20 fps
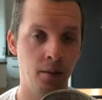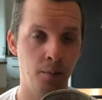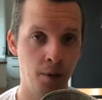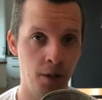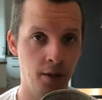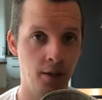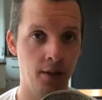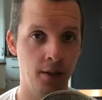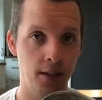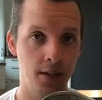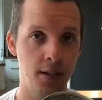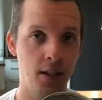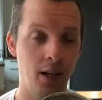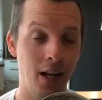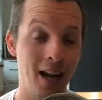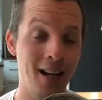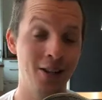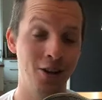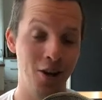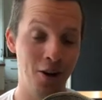the beta
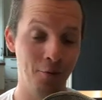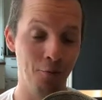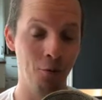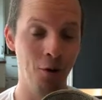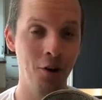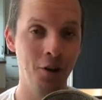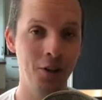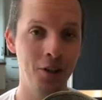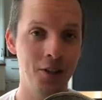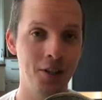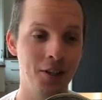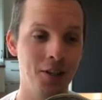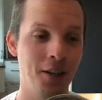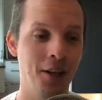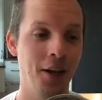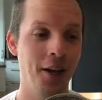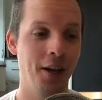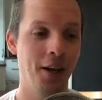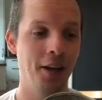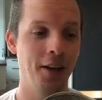testing actually works.
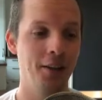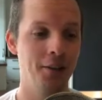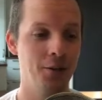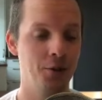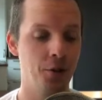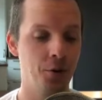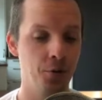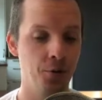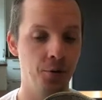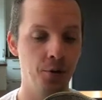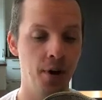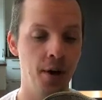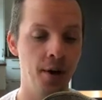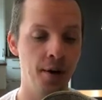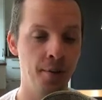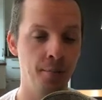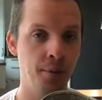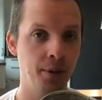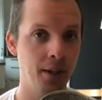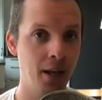So,
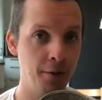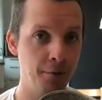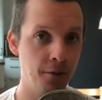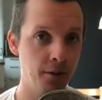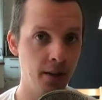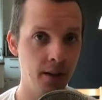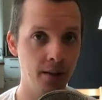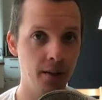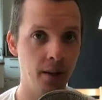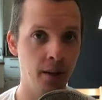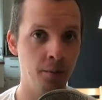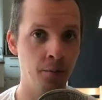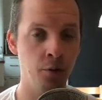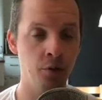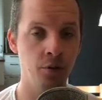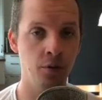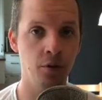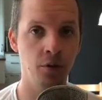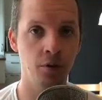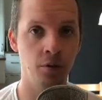but after that, I'm
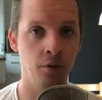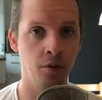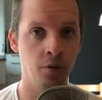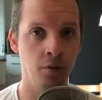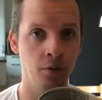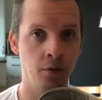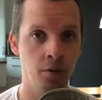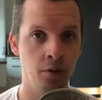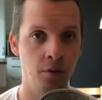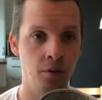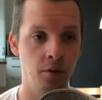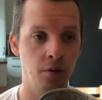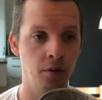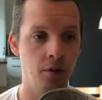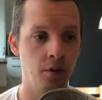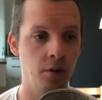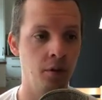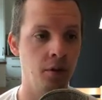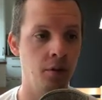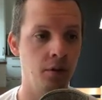going to
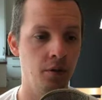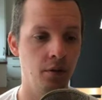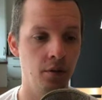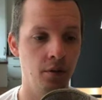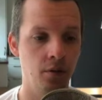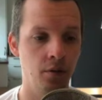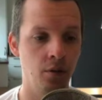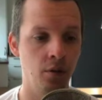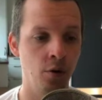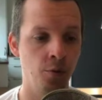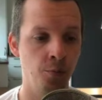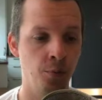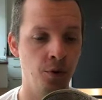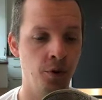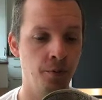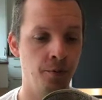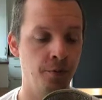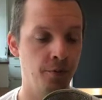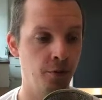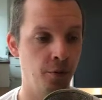
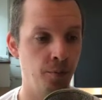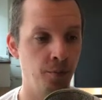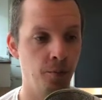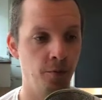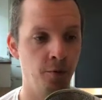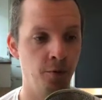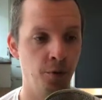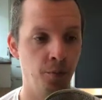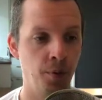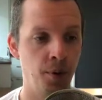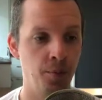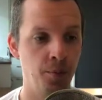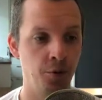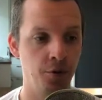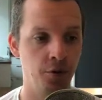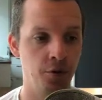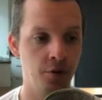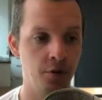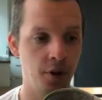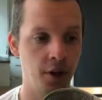open up for
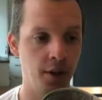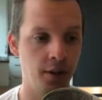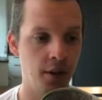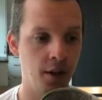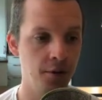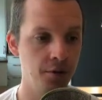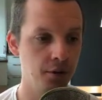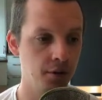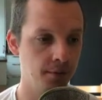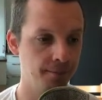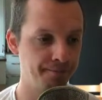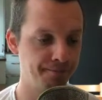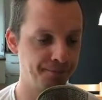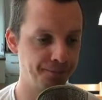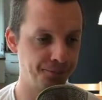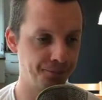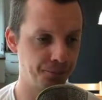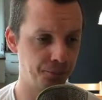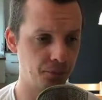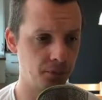people to try it out.
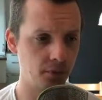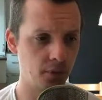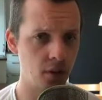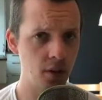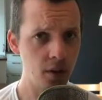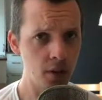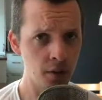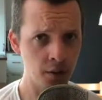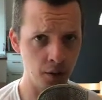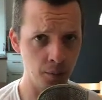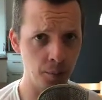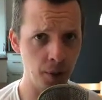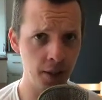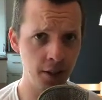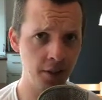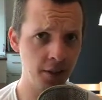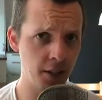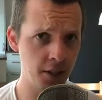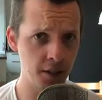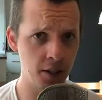The
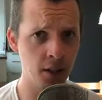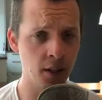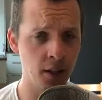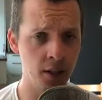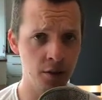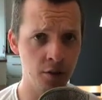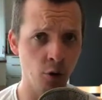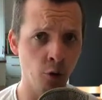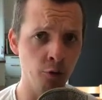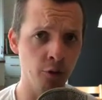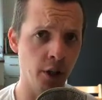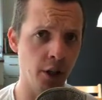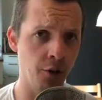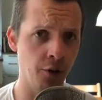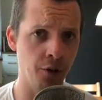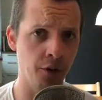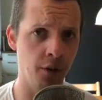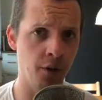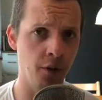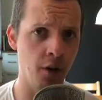beta testing is only
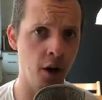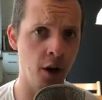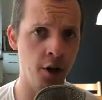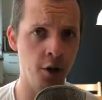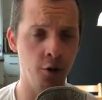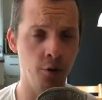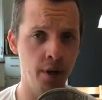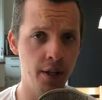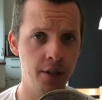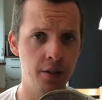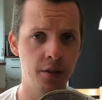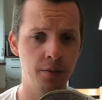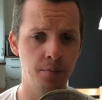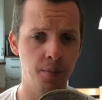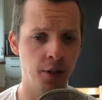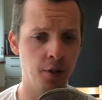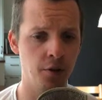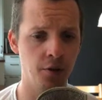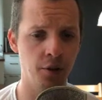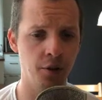on iOS
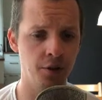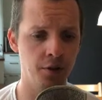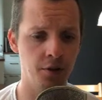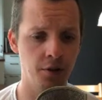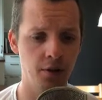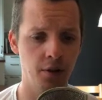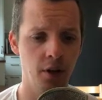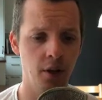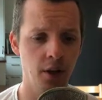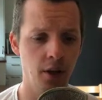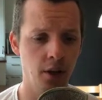because